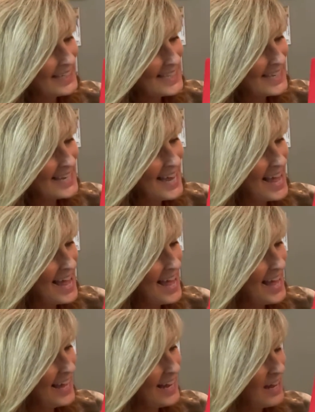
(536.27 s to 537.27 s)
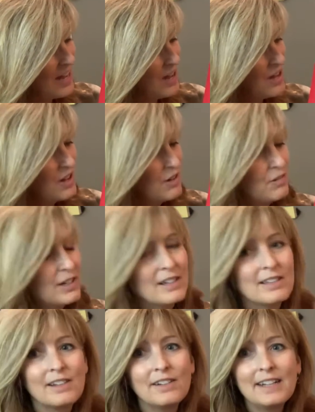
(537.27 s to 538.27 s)
Today, we are
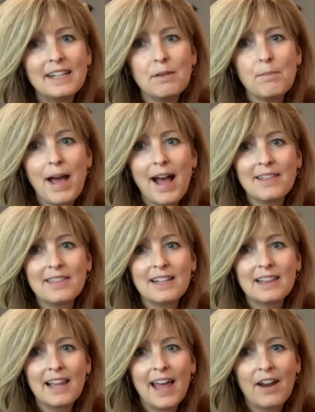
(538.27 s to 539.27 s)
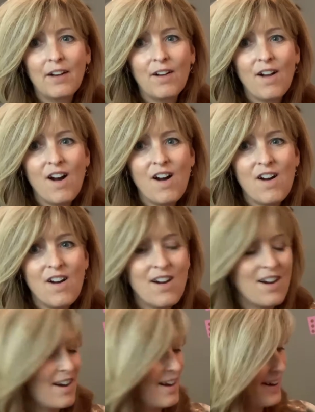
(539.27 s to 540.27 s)
learning about the letter
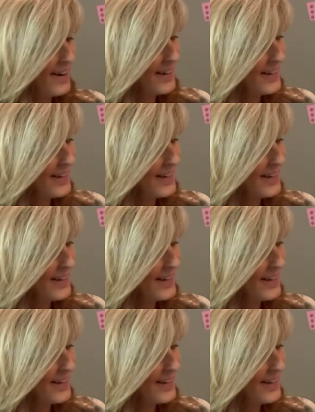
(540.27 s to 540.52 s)
R.